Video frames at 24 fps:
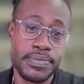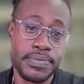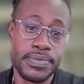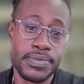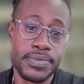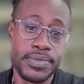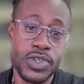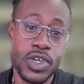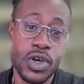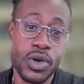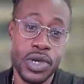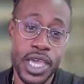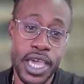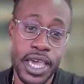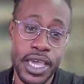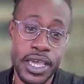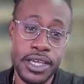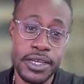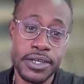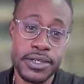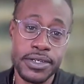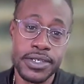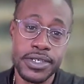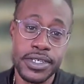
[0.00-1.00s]
Okay.
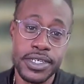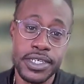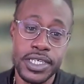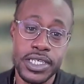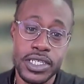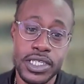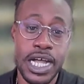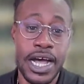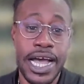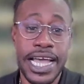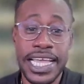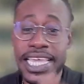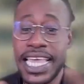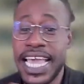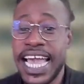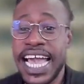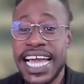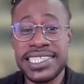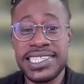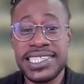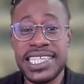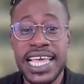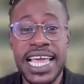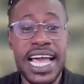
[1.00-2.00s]
Now I can't
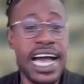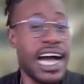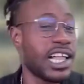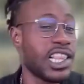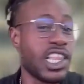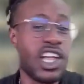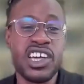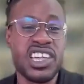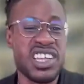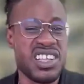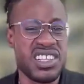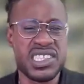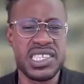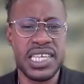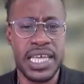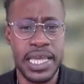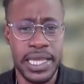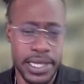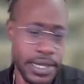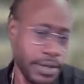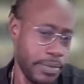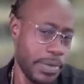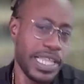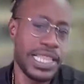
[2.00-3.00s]
say how long it'll take.
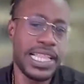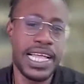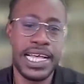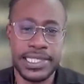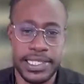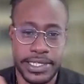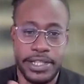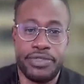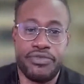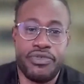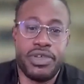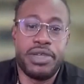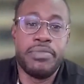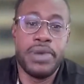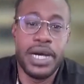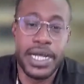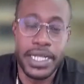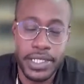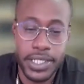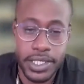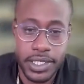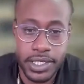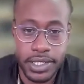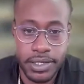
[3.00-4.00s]
It'll be less than 3
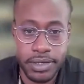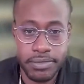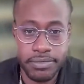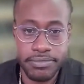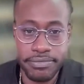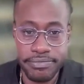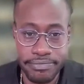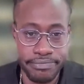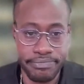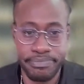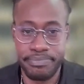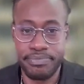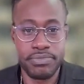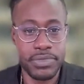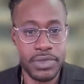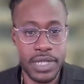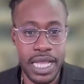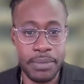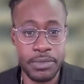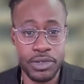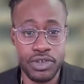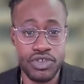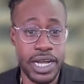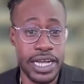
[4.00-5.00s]
months. I'm
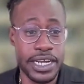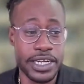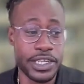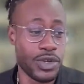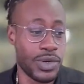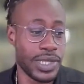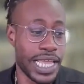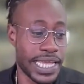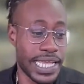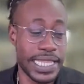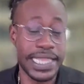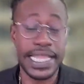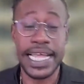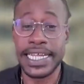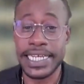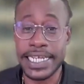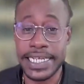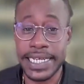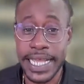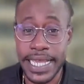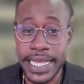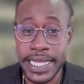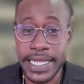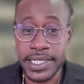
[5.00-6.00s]
gonna try to do it like in 90
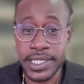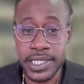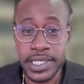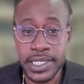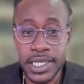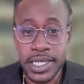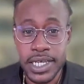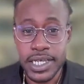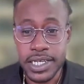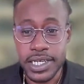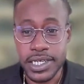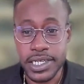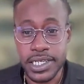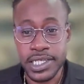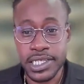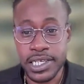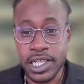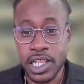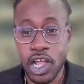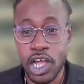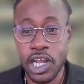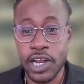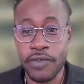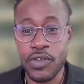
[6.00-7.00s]
days because a
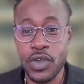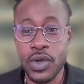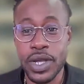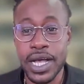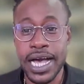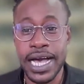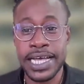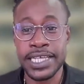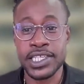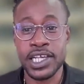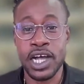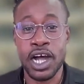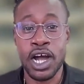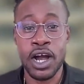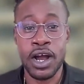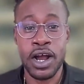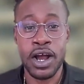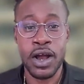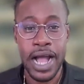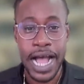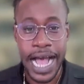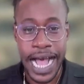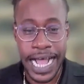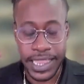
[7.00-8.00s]
lot of you guys are
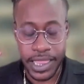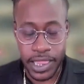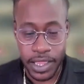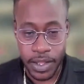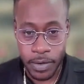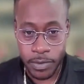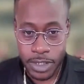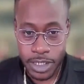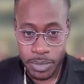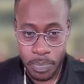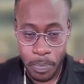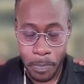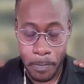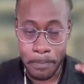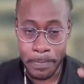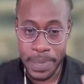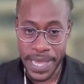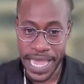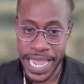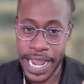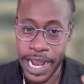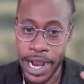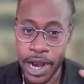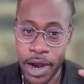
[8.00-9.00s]
at the
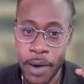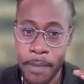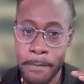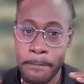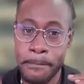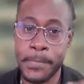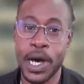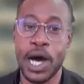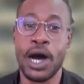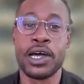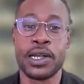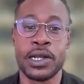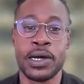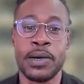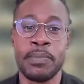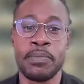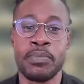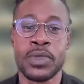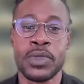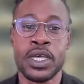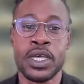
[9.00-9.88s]
bare bottom